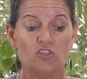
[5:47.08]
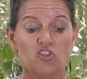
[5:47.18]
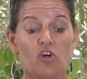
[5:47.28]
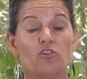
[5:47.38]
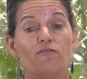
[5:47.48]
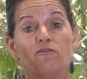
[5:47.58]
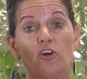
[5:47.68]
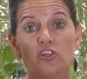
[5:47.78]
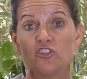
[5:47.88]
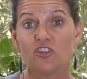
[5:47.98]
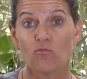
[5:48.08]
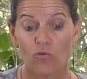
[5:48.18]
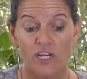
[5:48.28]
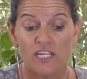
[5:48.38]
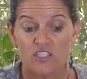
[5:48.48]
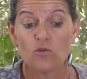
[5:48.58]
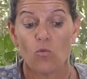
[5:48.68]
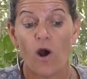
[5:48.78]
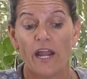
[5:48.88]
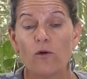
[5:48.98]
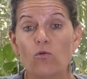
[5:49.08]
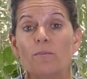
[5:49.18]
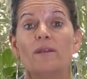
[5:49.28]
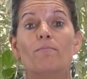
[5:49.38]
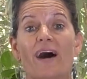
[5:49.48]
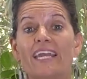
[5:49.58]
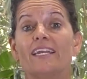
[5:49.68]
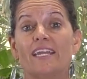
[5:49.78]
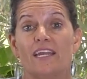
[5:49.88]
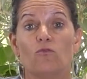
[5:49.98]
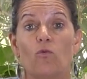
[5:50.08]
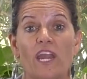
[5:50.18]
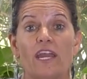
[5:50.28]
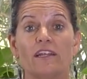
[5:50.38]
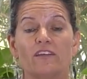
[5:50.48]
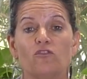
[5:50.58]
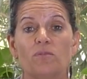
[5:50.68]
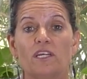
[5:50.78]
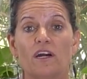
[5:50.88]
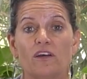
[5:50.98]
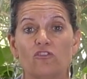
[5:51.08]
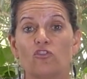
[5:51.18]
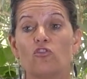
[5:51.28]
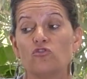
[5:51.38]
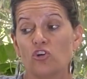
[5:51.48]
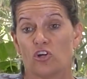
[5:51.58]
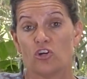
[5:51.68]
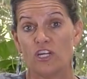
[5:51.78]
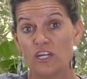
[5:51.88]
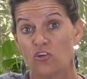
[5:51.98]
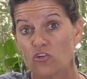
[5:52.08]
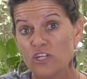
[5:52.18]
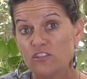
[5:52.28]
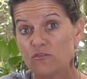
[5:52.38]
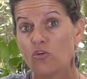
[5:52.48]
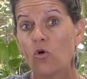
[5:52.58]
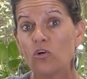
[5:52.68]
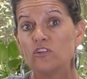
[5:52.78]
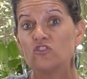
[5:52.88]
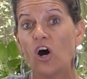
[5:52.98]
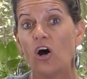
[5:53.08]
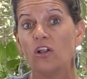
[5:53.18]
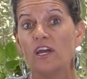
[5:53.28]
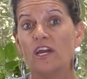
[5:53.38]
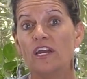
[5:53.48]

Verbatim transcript: So the first reason why a woman might gain weight is because the increase of cortisol